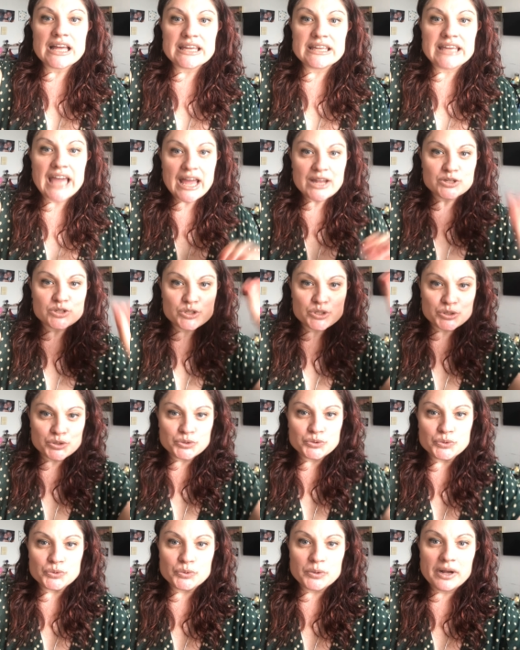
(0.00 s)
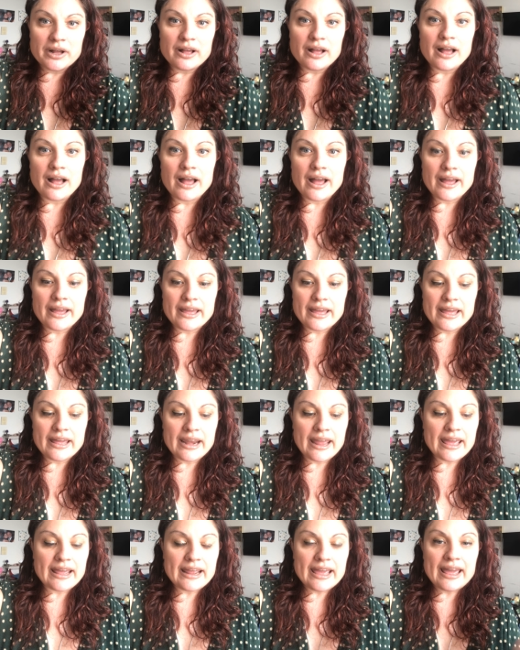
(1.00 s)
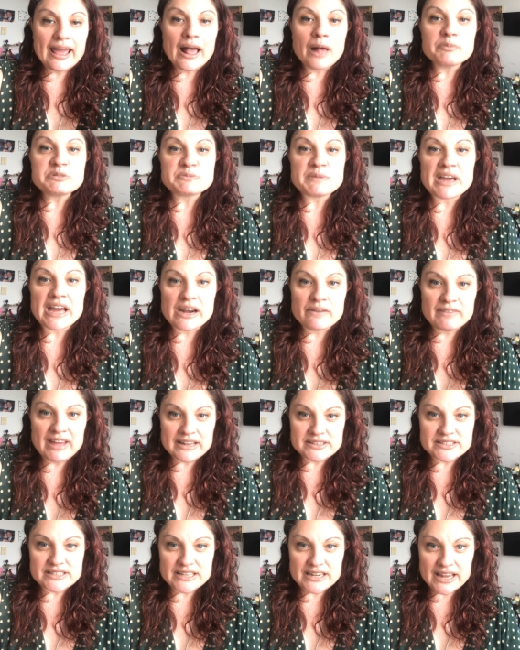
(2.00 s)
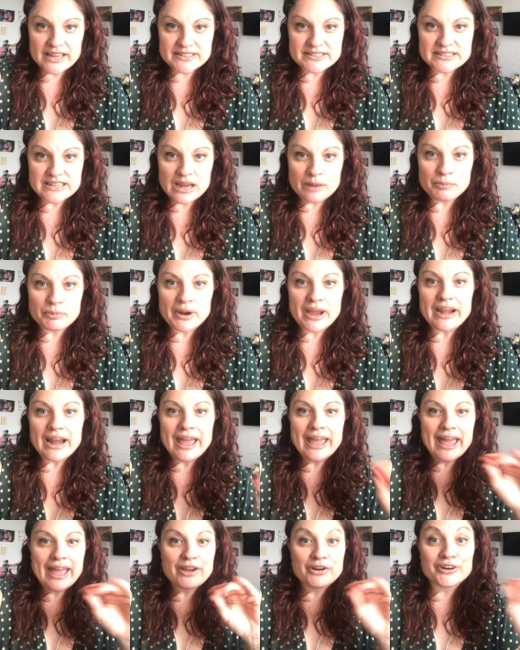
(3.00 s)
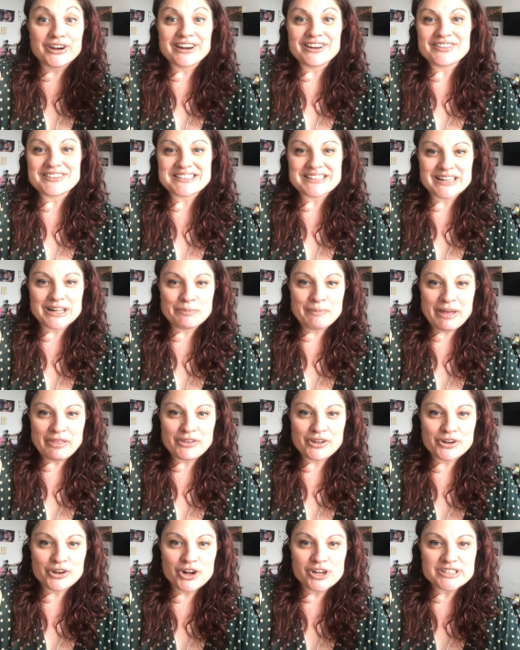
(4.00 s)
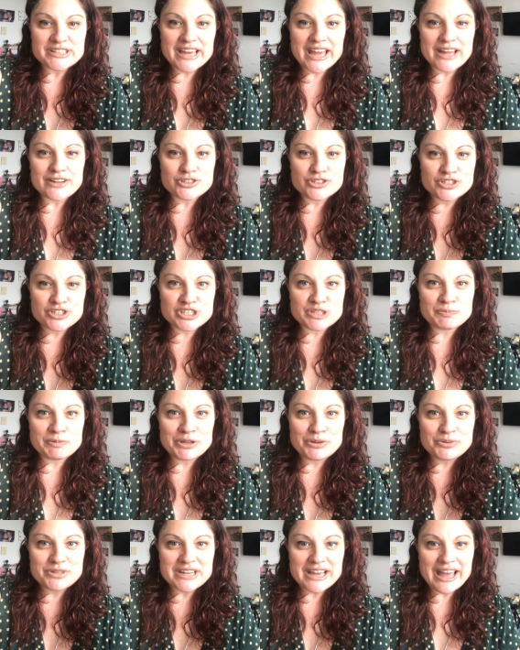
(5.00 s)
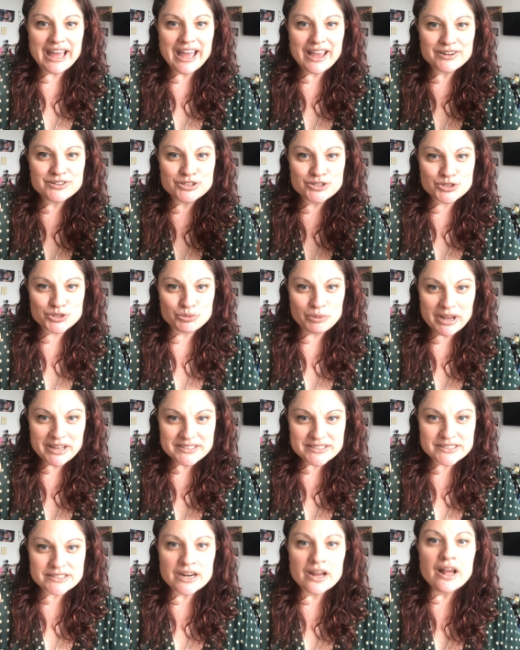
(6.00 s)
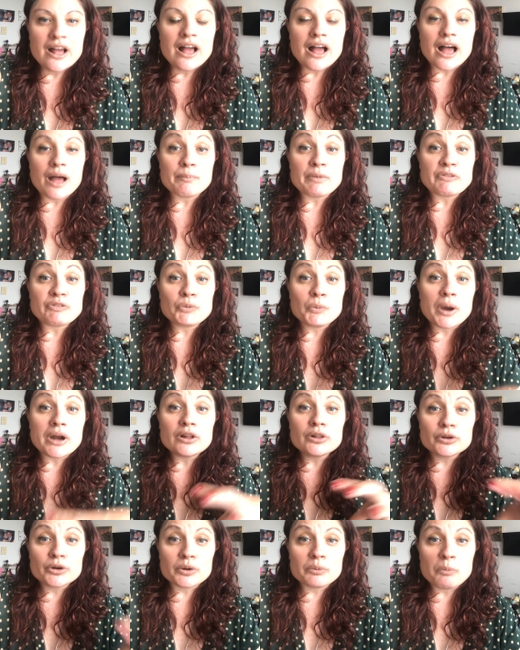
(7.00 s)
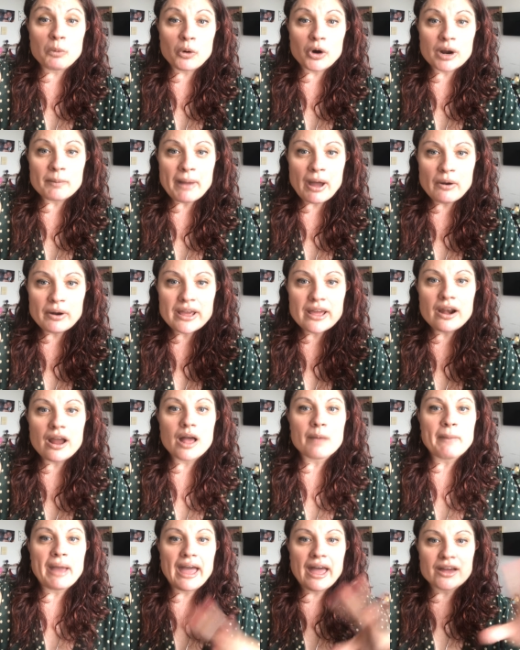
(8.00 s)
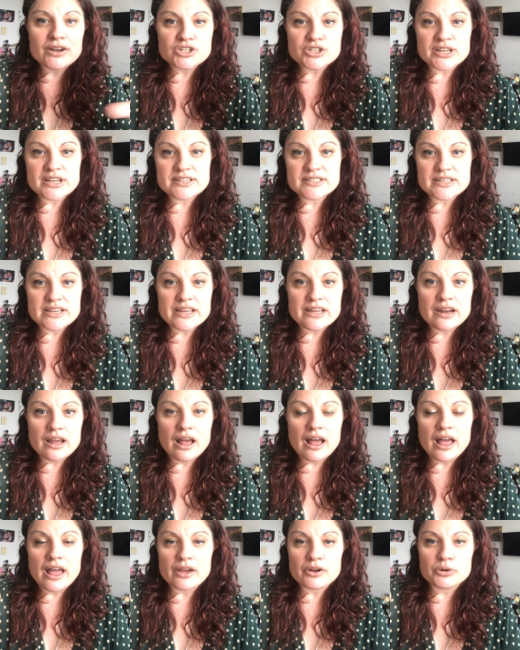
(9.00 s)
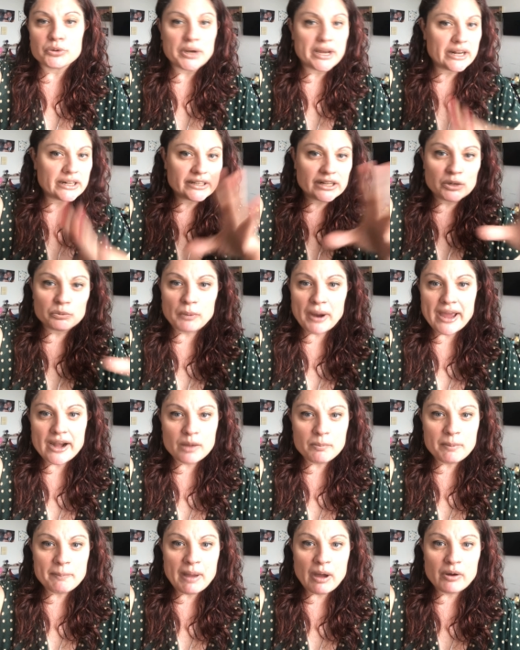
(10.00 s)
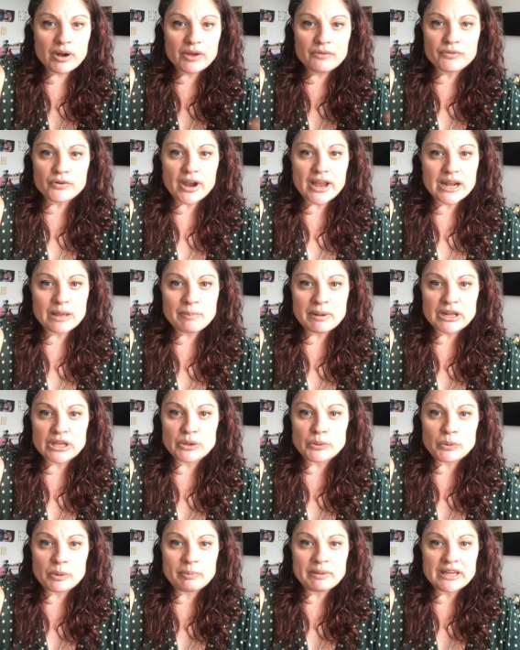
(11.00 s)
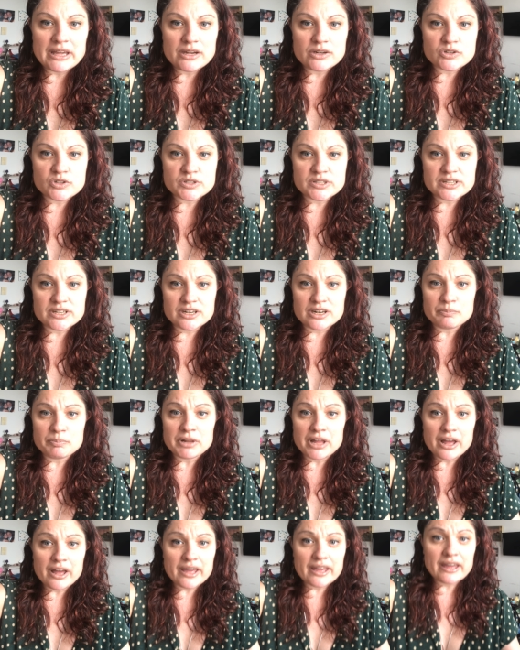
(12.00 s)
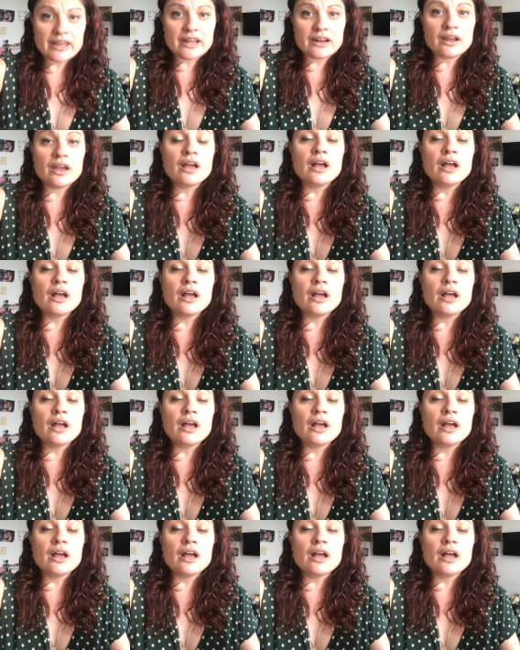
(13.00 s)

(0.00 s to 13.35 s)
get to, uh, it, it, helps me kind of get to the next step, right? I, I created this little method called Catch, Dispute, Act, Trust. Um, if you wanna learn more about it, um, I actually did uh, create a little write-up about it for anybody who would be interested in applying it.